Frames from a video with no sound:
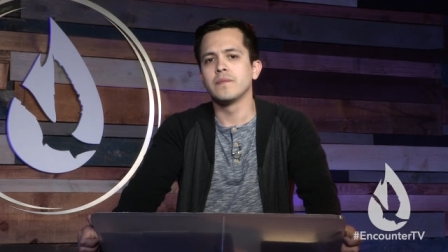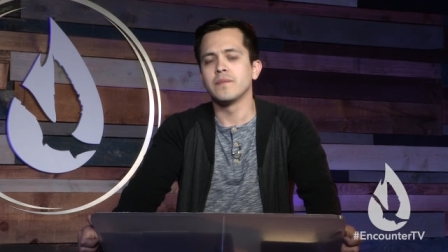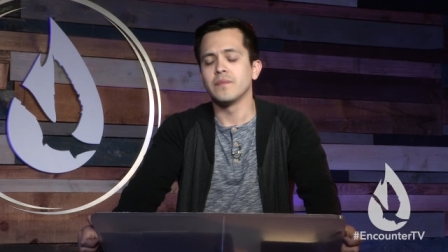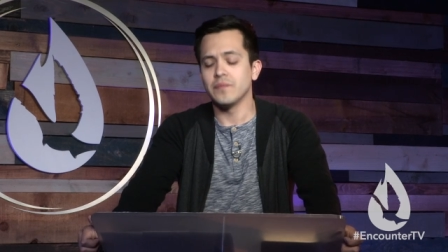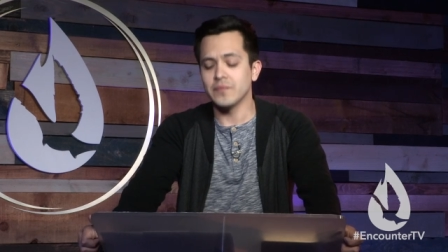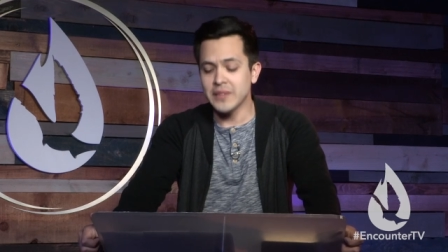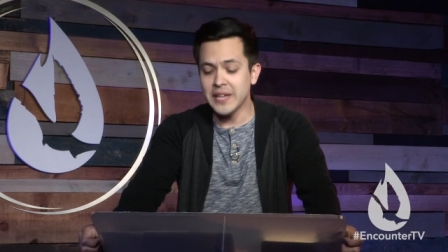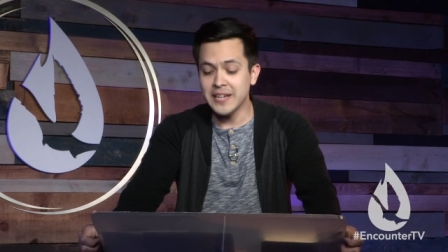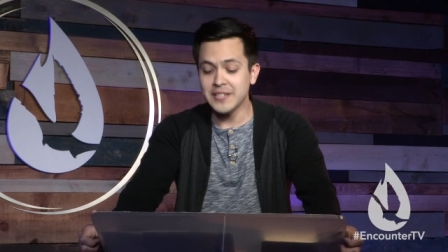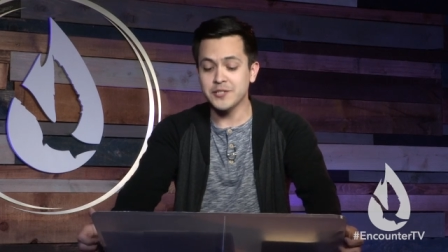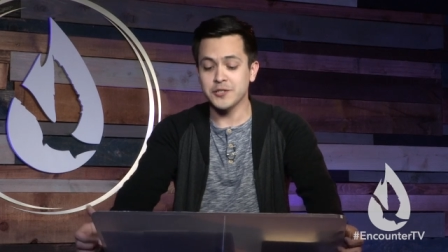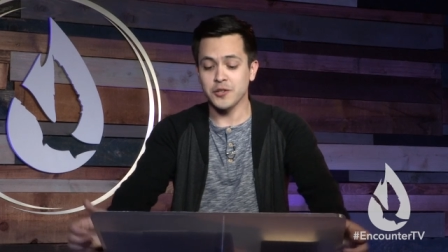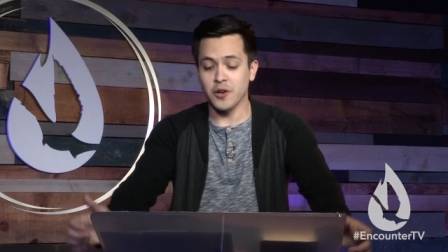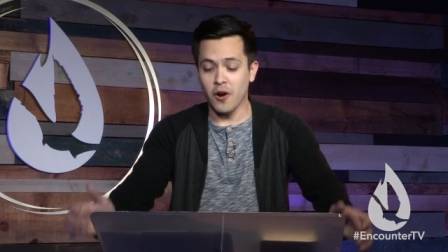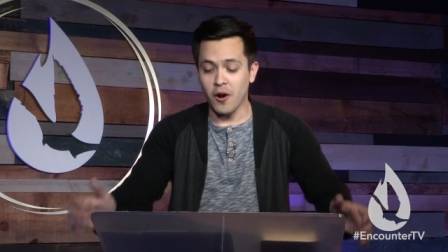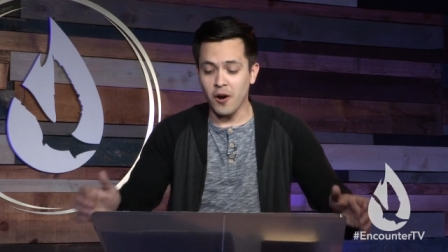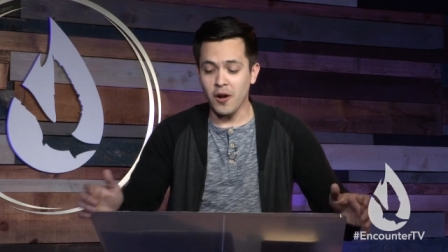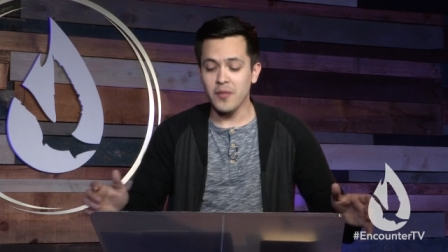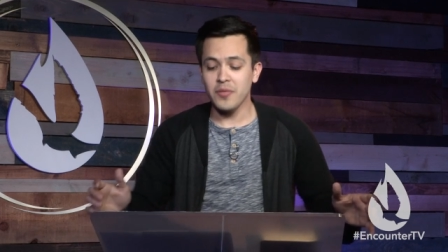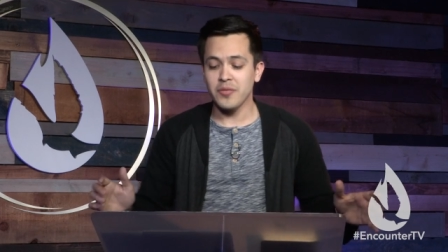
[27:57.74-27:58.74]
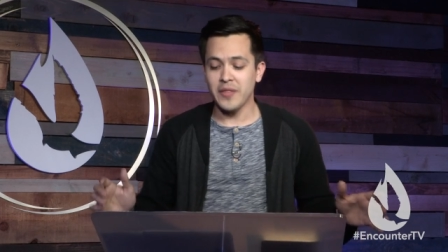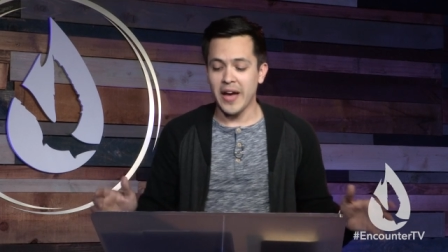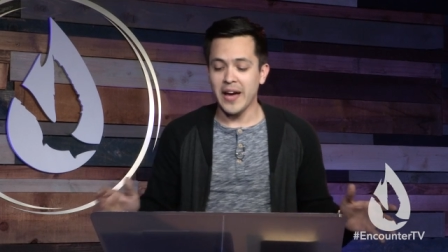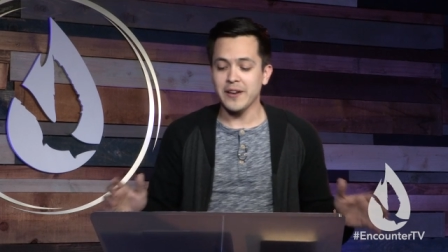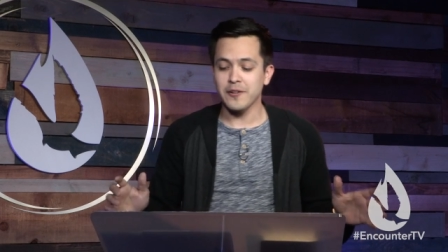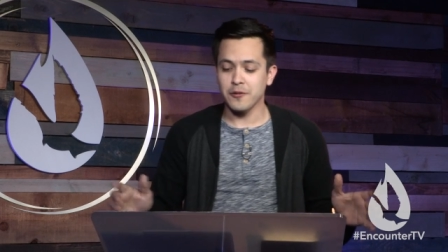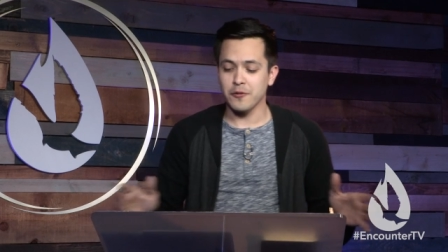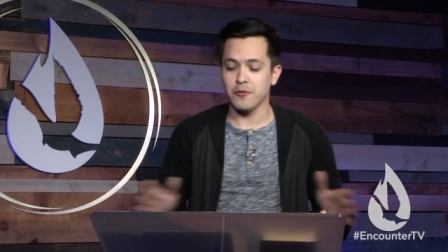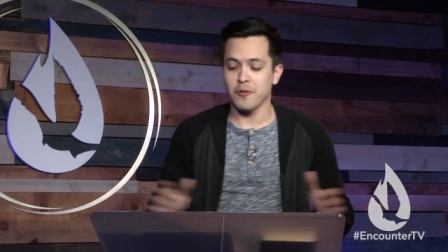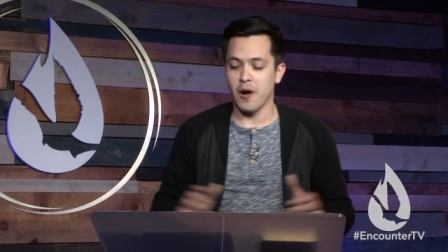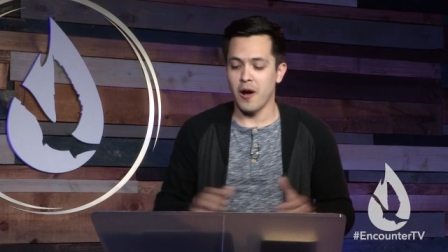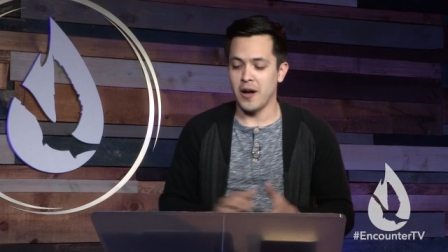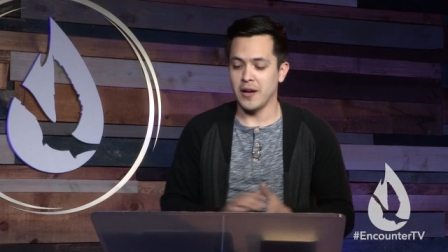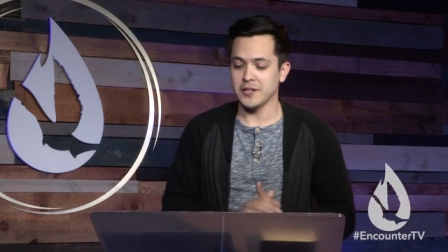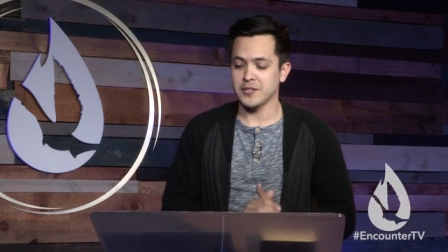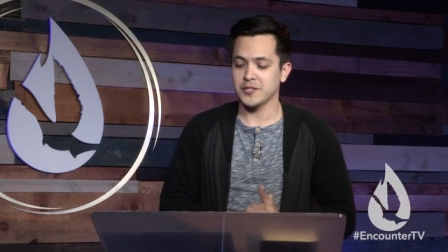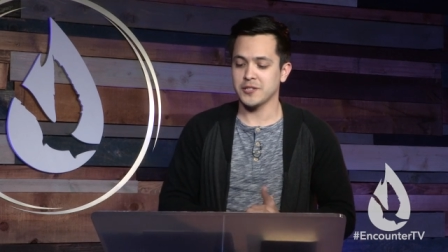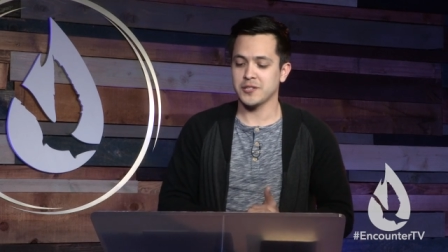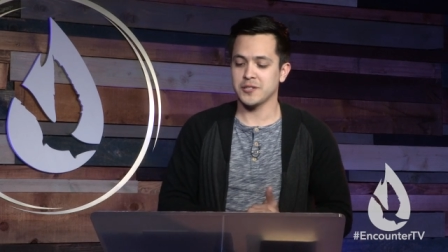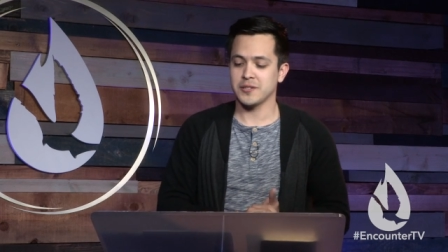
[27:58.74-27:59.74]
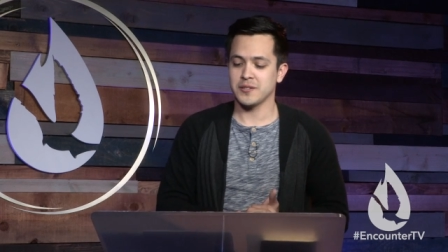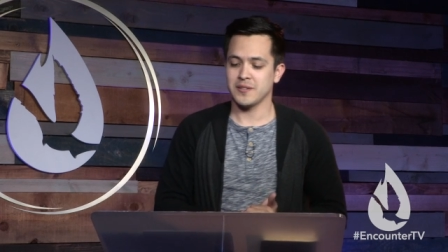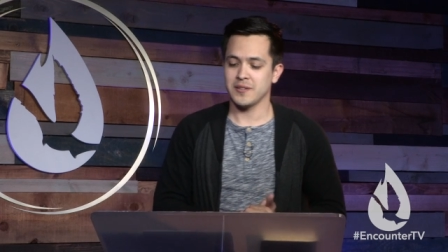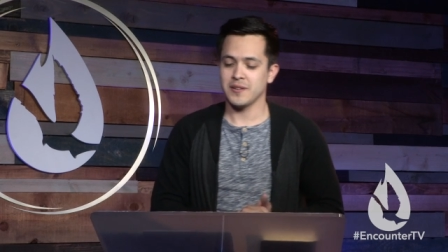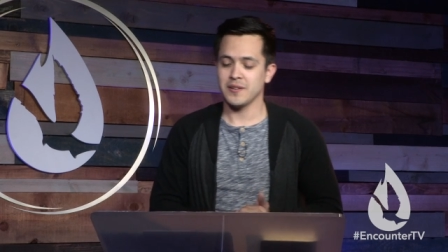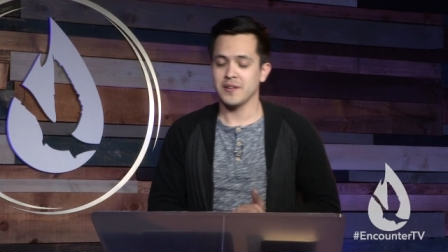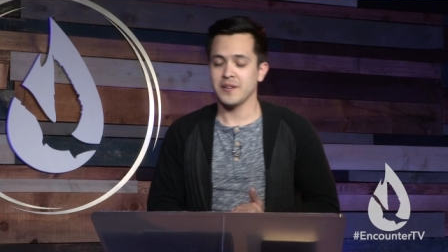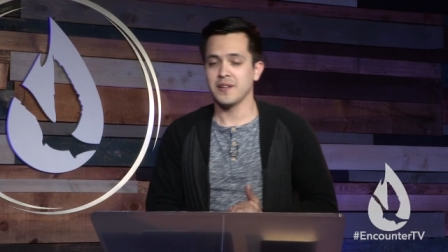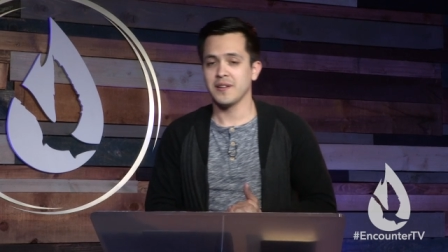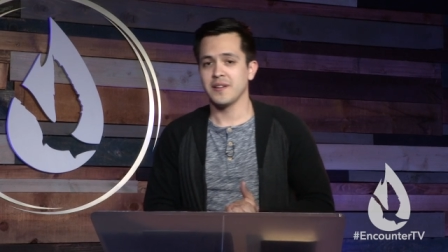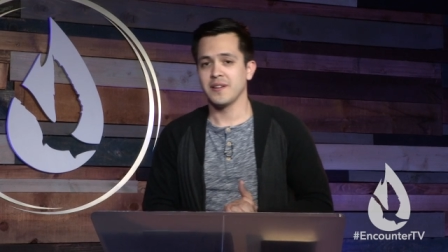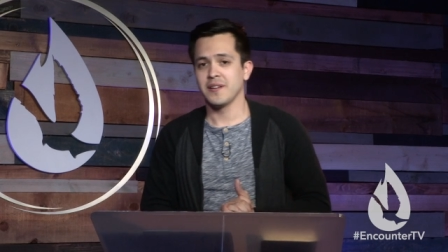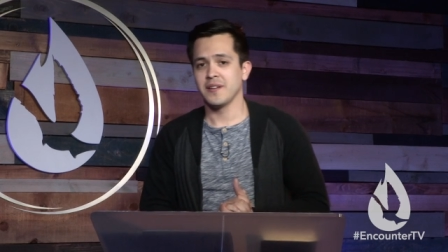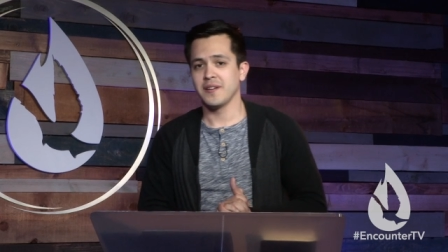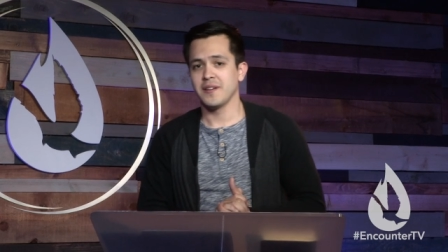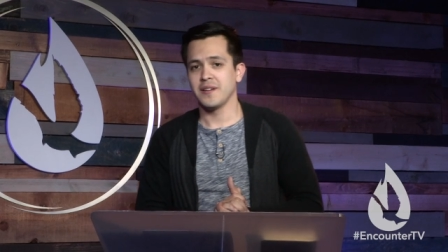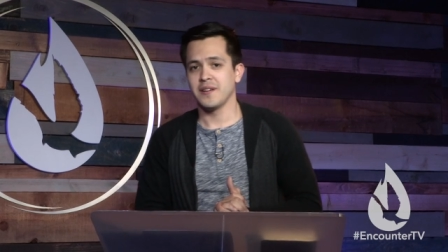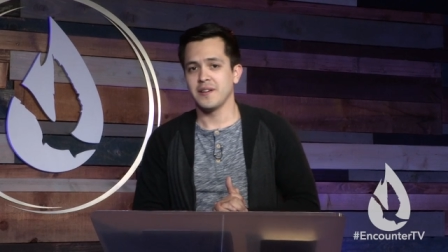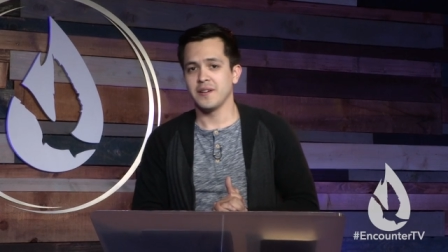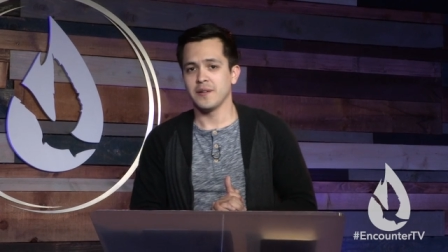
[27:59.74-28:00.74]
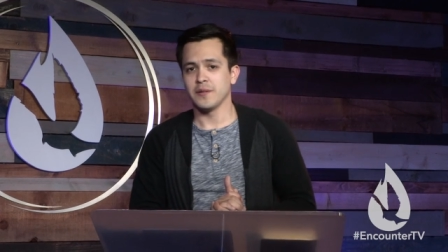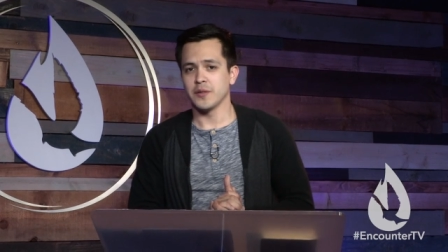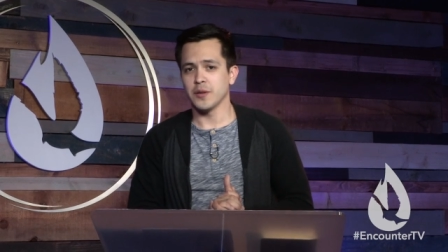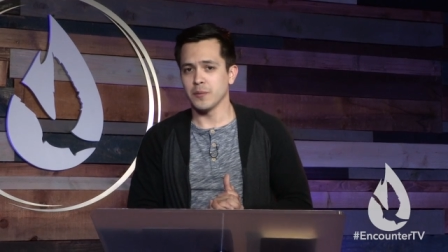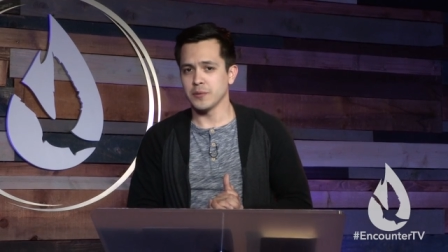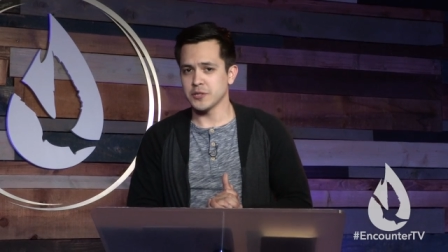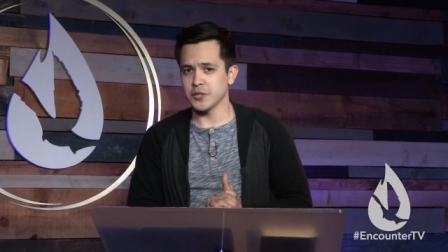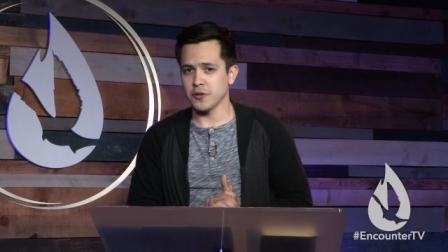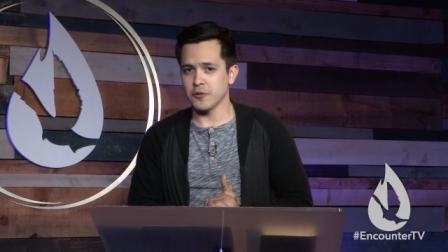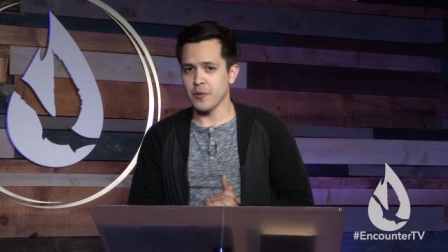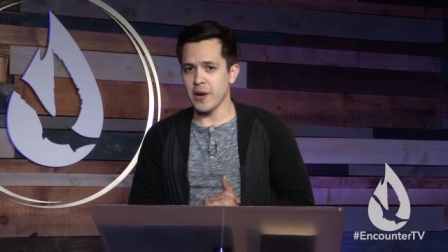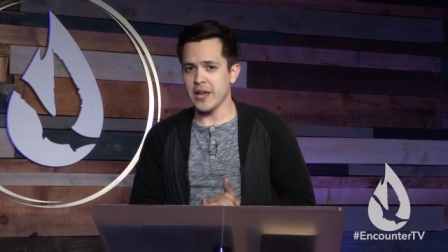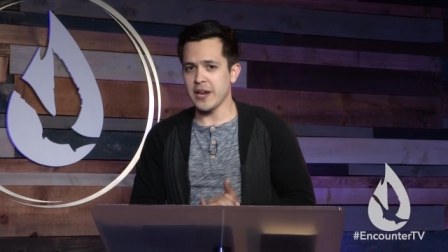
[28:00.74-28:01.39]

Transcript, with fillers: Yes, on that cross, there was a great